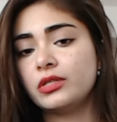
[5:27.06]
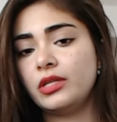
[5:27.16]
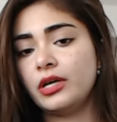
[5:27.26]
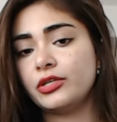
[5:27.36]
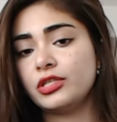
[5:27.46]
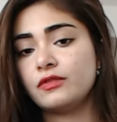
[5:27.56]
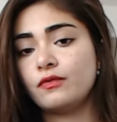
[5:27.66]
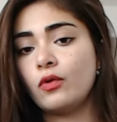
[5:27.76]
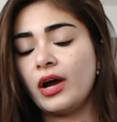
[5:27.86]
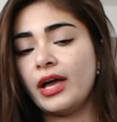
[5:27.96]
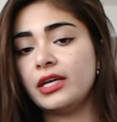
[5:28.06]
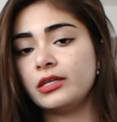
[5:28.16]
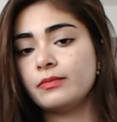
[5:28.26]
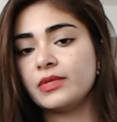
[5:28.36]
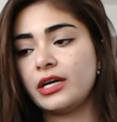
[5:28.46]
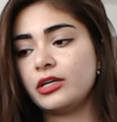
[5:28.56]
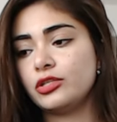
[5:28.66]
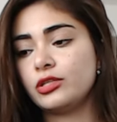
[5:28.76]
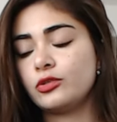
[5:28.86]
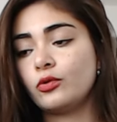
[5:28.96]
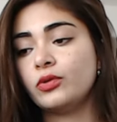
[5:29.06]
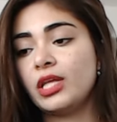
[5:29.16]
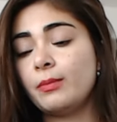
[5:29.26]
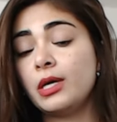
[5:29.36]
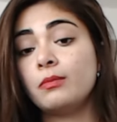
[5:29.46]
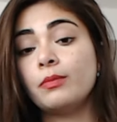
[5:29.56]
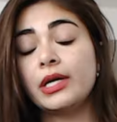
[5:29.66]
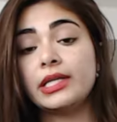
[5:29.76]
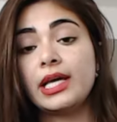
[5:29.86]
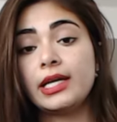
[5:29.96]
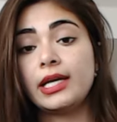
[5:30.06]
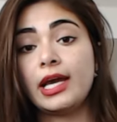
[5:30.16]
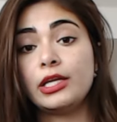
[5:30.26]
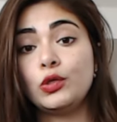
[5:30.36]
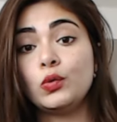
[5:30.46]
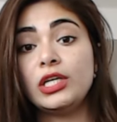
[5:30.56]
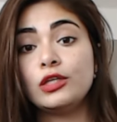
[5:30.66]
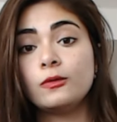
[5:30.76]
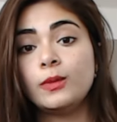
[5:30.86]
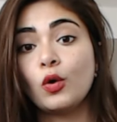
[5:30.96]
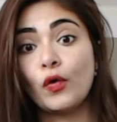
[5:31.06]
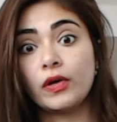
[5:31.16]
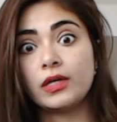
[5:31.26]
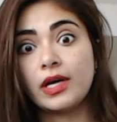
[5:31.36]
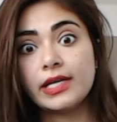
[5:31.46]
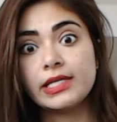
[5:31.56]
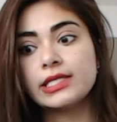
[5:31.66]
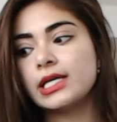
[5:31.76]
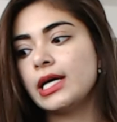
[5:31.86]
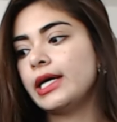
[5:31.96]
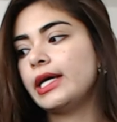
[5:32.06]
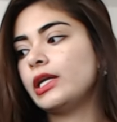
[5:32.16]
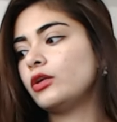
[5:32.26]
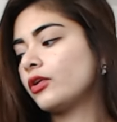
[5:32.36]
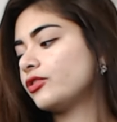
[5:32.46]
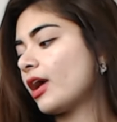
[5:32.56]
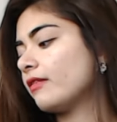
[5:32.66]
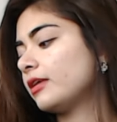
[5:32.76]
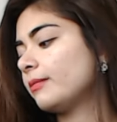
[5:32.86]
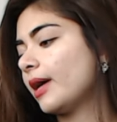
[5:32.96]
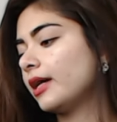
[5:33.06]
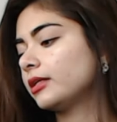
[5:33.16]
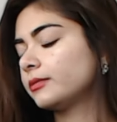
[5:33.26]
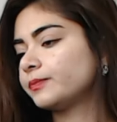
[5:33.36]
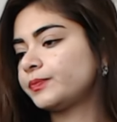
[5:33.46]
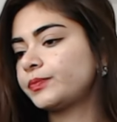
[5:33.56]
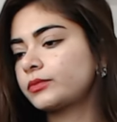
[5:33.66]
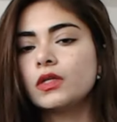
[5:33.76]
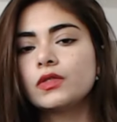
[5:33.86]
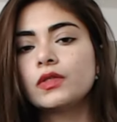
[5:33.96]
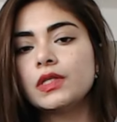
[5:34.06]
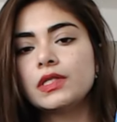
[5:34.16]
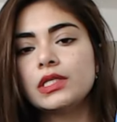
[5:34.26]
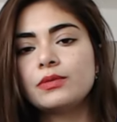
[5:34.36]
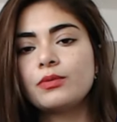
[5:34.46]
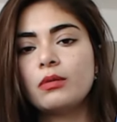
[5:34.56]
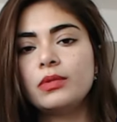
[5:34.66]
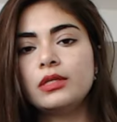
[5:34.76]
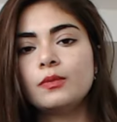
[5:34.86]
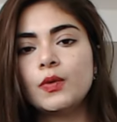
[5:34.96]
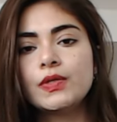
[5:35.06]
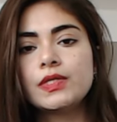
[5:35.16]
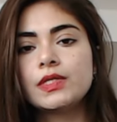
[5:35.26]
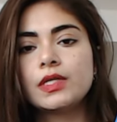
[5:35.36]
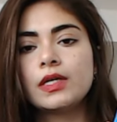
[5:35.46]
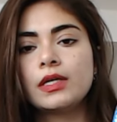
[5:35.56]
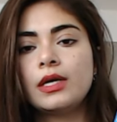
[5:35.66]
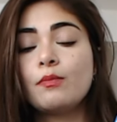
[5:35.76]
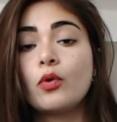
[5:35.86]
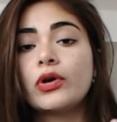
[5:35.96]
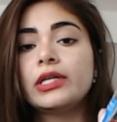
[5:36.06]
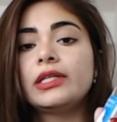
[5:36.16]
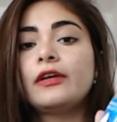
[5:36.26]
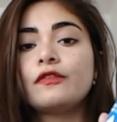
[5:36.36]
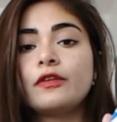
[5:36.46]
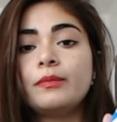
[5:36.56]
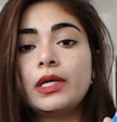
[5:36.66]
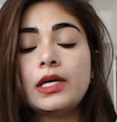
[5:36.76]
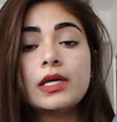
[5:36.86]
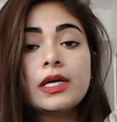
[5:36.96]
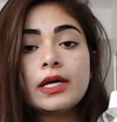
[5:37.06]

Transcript: They're just four items. I can just throw them in, but then again, you need to be organized in your traveling bag. So this is probably the most important thing for me.